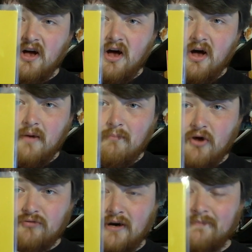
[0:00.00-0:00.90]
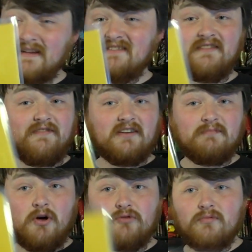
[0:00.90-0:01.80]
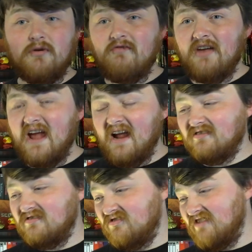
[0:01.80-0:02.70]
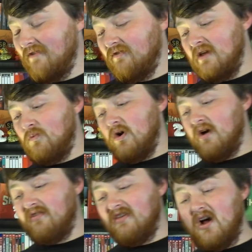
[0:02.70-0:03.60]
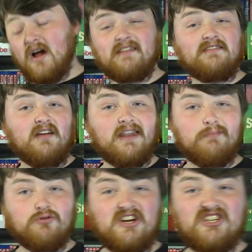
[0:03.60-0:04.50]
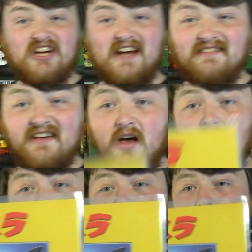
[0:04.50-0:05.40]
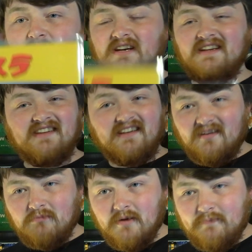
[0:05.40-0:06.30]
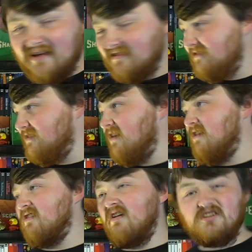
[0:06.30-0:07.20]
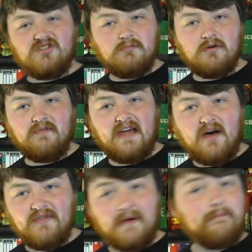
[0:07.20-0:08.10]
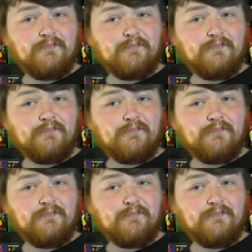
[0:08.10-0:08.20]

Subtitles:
Mothra. It's the first Mothra movie. It's definitely worth it. I certainly appreciate it for what it is. Is it my best kaiju movie out there?